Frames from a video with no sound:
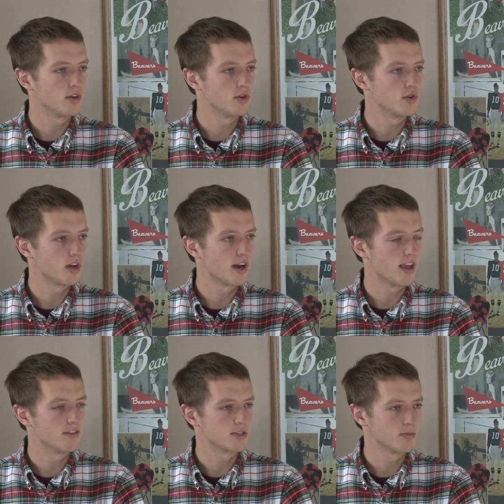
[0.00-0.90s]
and you kind of
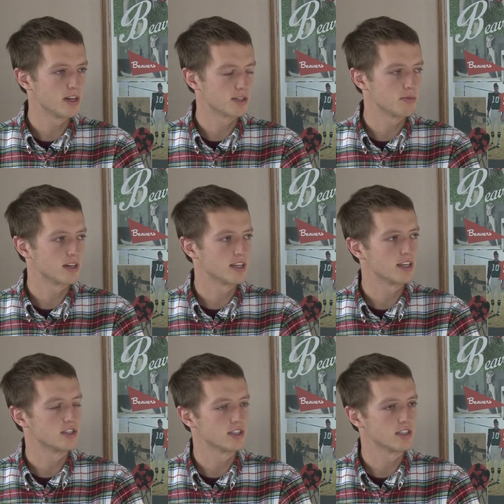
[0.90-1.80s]
have some
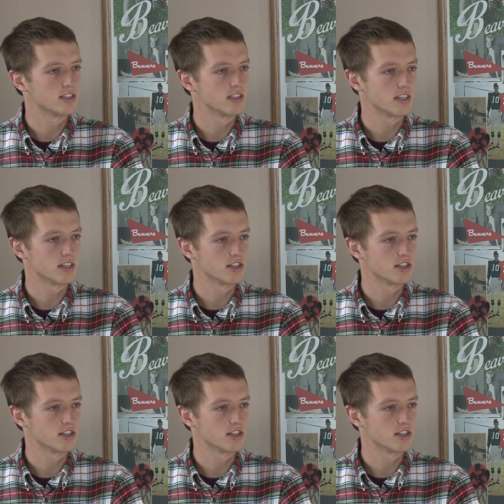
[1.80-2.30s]
expectations and